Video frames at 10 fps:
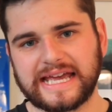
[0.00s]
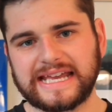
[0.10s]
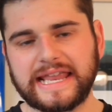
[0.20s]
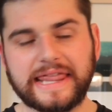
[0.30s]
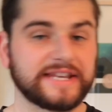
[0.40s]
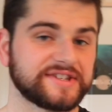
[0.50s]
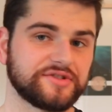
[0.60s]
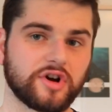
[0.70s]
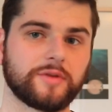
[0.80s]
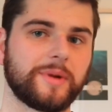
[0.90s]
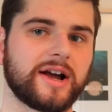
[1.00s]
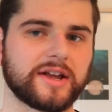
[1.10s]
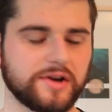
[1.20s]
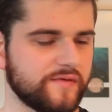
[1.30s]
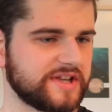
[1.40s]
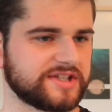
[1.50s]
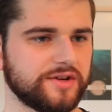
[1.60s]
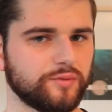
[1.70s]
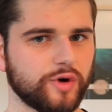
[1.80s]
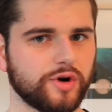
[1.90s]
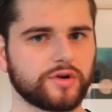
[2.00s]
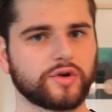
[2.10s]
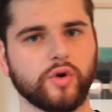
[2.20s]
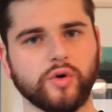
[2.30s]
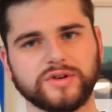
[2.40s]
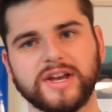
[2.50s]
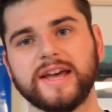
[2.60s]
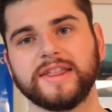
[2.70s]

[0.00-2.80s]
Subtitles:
in the stock market investing world called